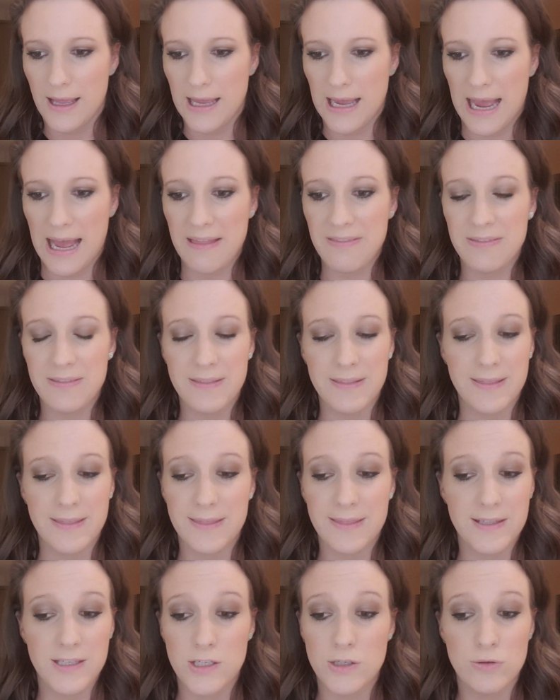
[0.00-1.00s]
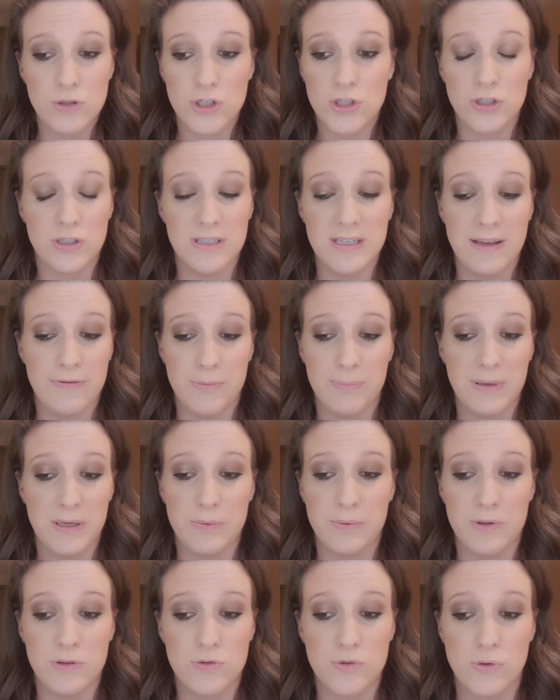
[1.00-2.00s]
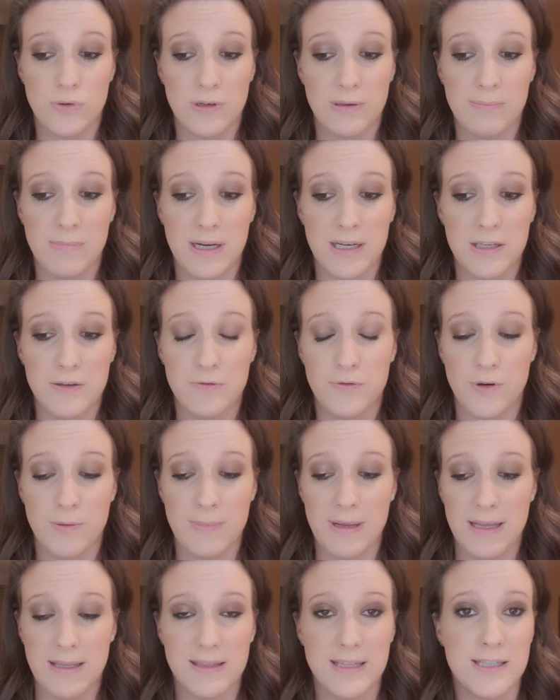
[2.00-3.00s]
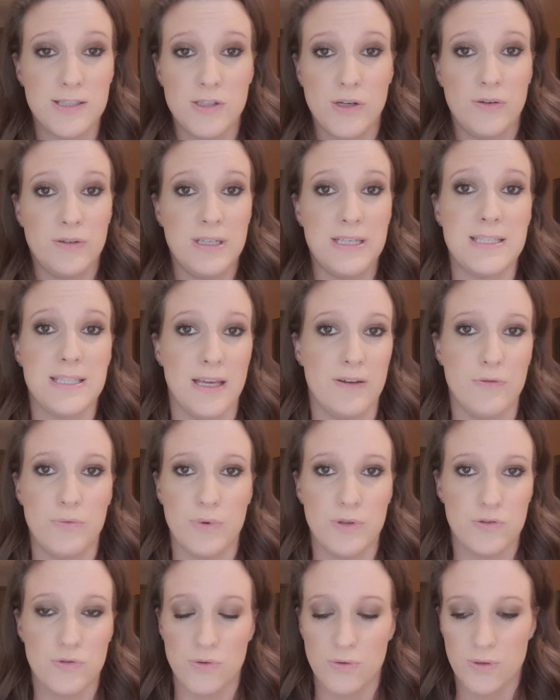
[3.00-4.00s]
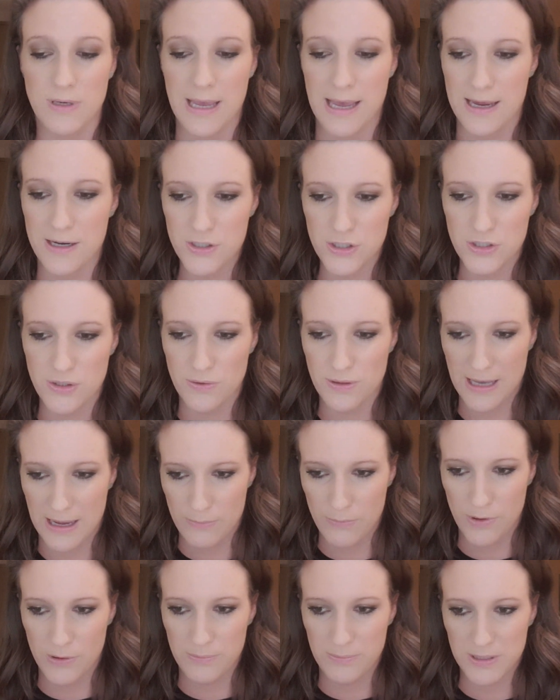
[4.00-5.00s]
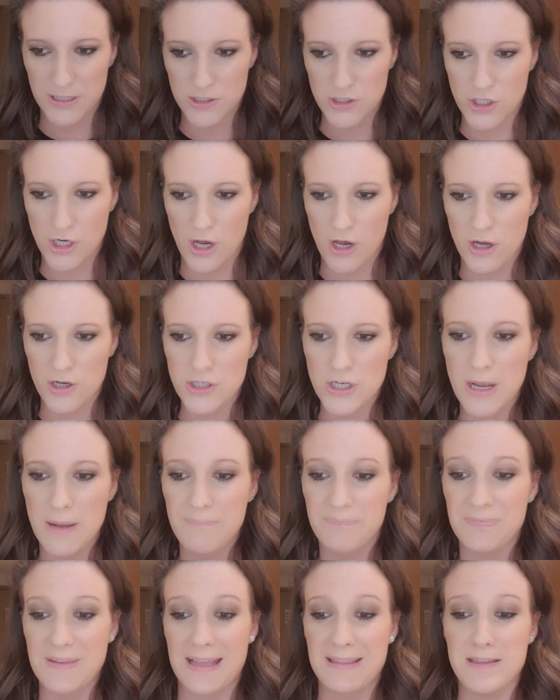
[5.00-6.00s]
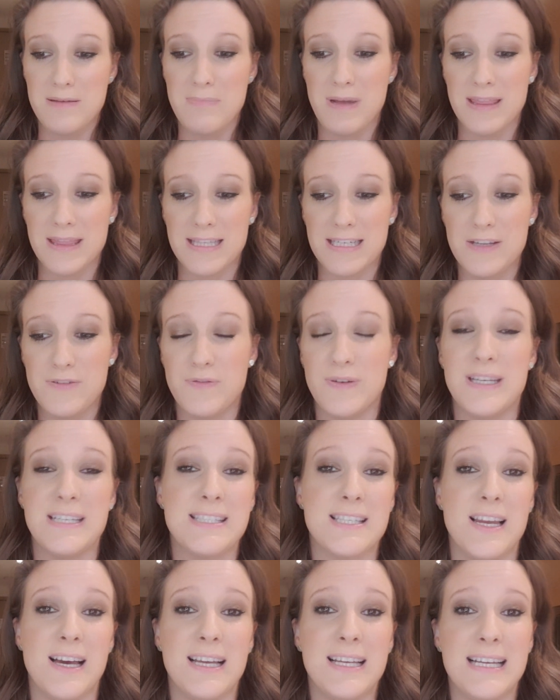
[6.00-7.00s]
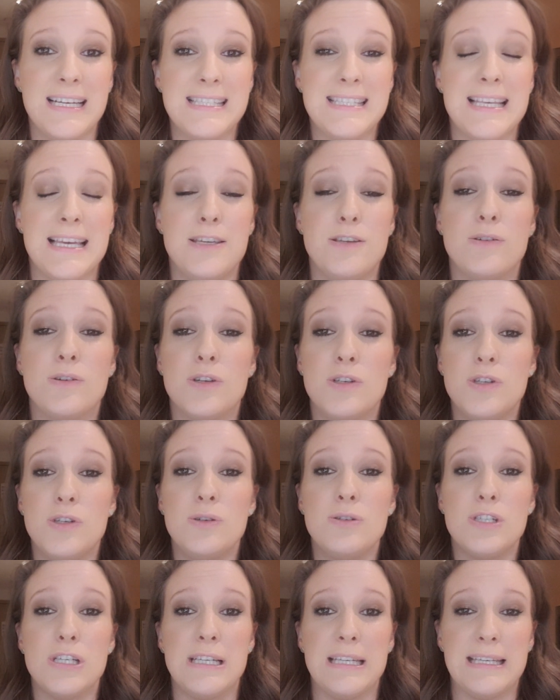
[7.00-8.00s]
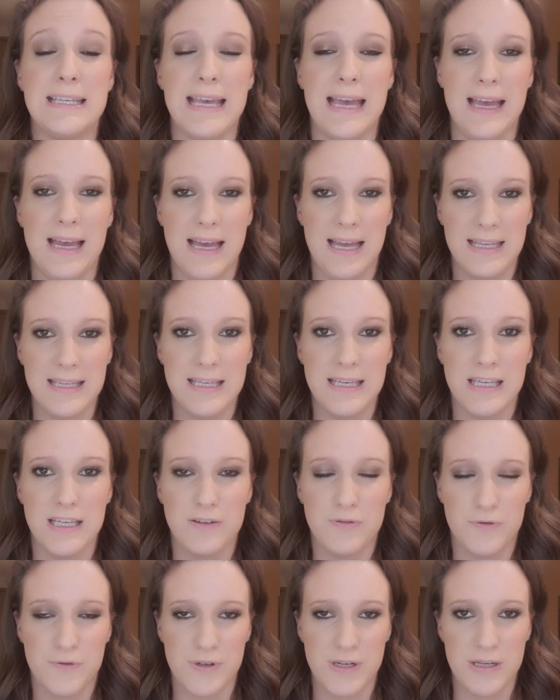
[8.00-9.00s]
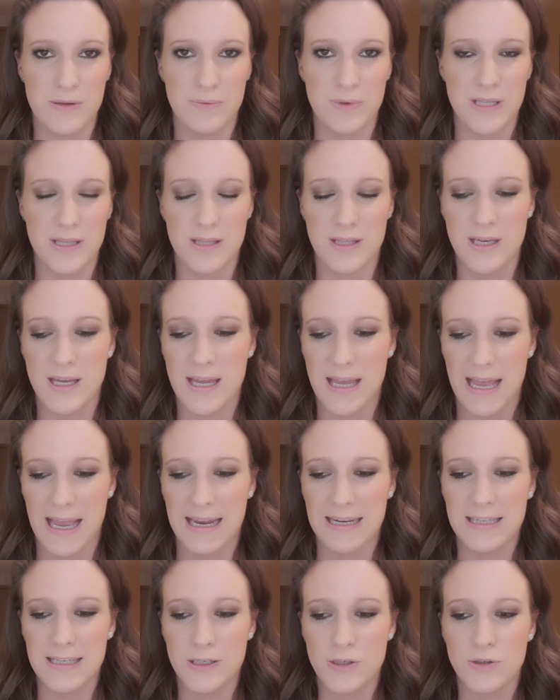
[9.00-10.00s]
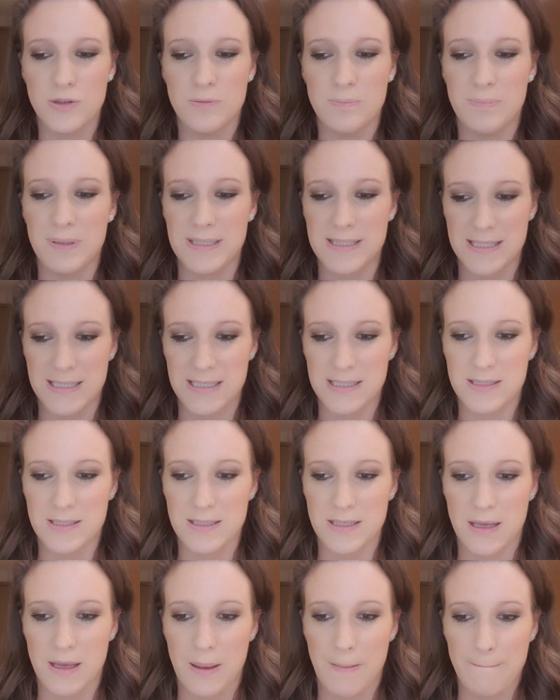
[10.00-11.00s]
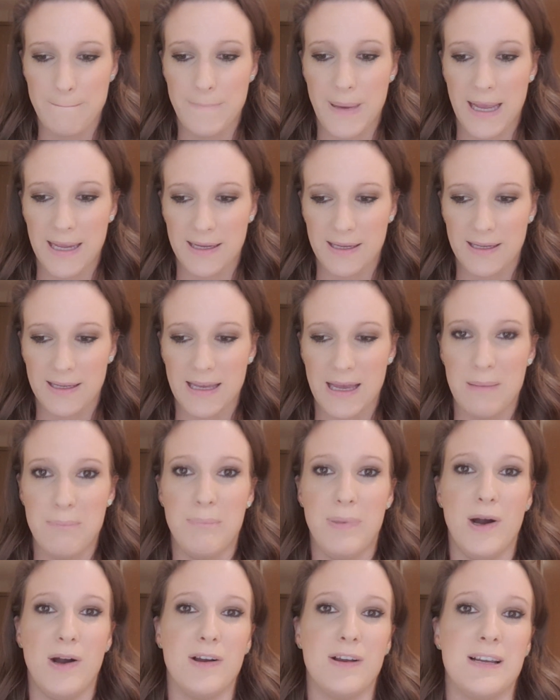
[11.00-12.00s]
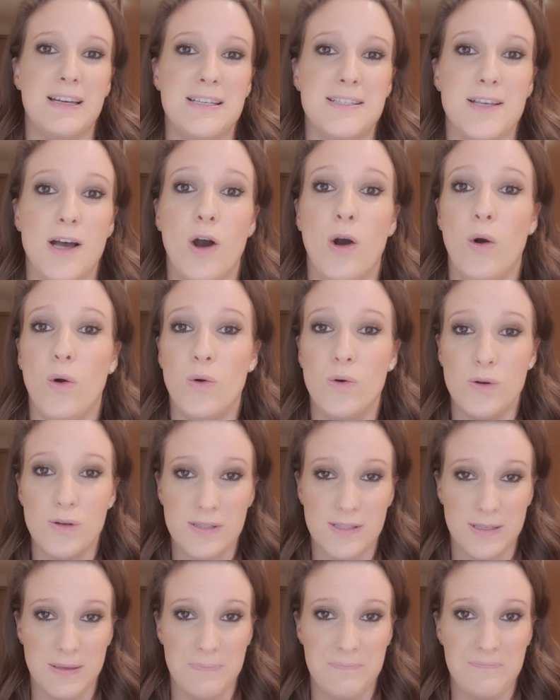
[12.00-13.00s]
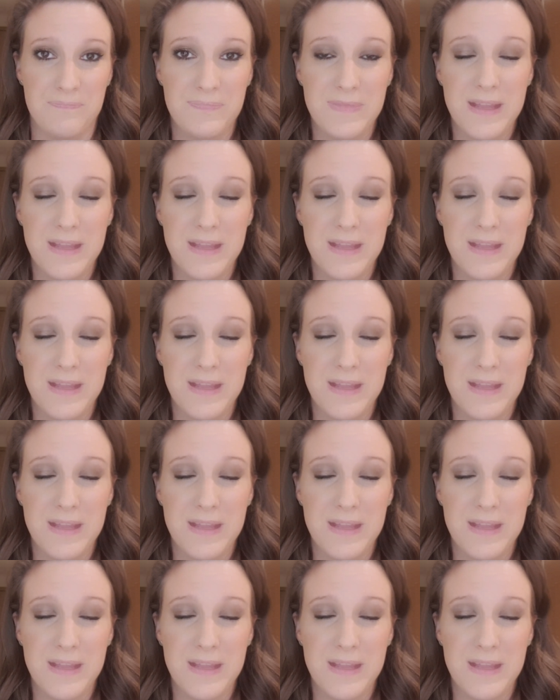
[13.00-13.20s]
And you should never be withdrawing money from it. There's no need to ever withdraw cash, so that won't be a charge. And the monthly fees, like I say, you can usually get a year free with any good business bank, and Barclays are awesome.